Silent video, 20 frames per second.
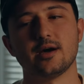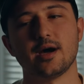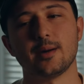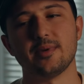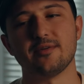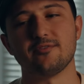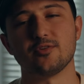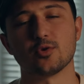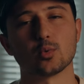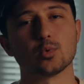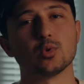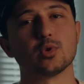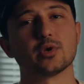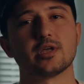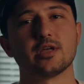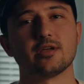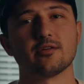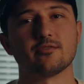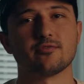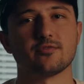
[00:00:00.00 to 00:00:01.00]
If you're
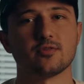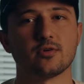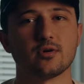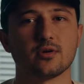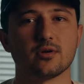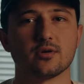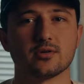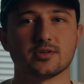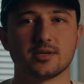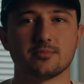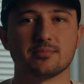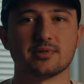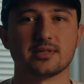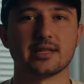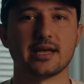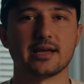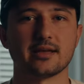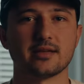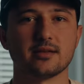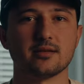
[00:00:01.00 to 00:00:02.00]
looking for something
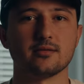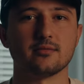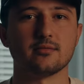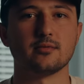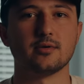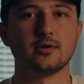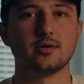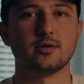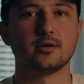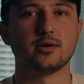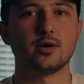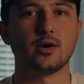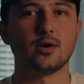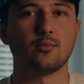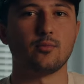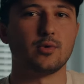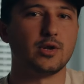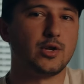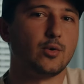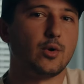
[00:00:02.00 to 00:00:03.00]
that can,
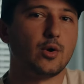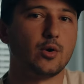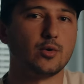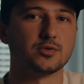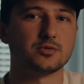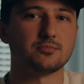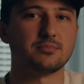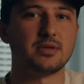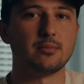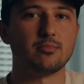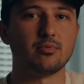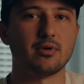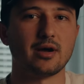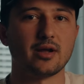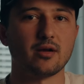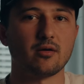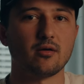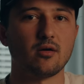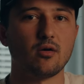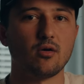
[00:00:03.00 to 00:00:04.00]
when you host people
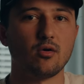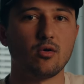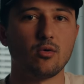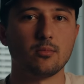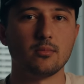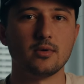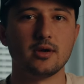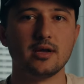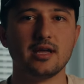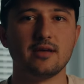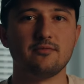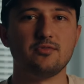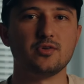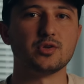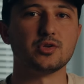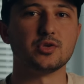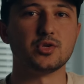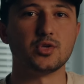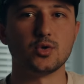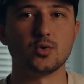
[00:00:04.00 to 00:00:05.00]
at your home, if
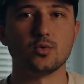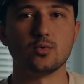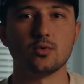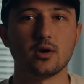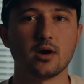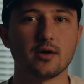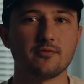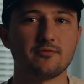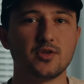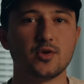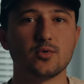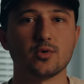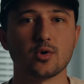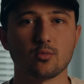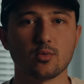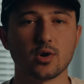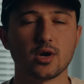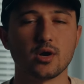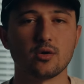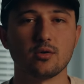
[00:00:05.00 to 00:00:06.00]
you can do a few in
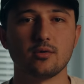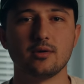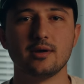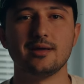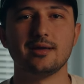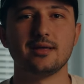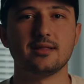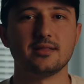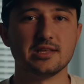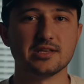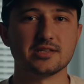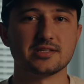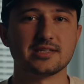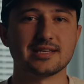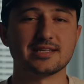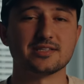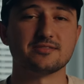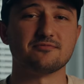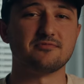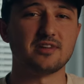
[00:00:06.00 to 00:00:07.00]
a row, this
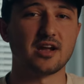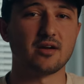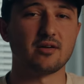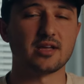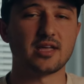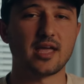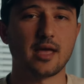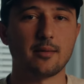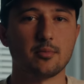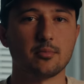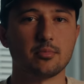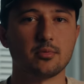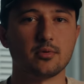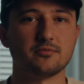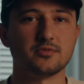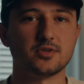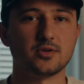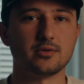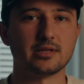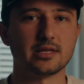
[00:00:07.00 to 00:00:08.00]
thing is very capable
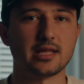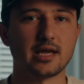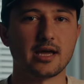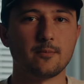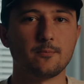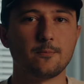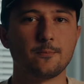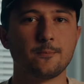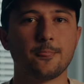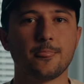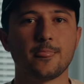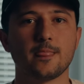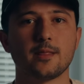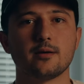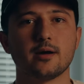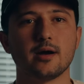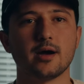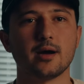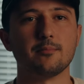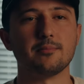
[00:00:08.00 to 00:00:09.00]
of doing that.
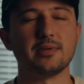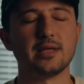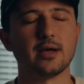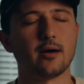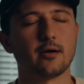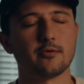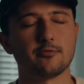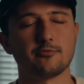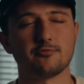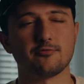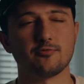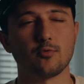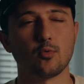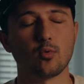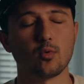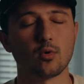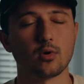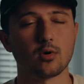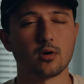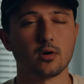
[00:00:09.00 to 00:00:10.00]
Beyond
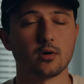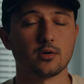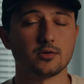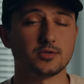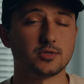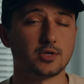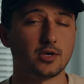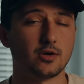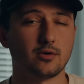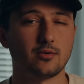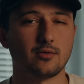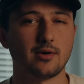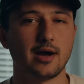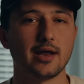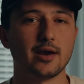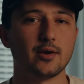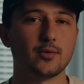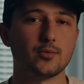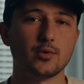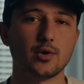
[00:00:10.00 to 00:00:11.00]
4 or so,
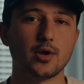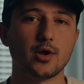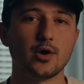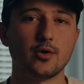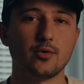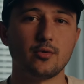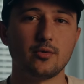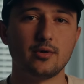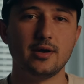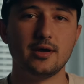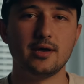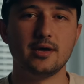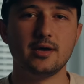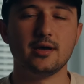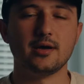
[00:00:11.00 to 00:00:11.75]
I don't know.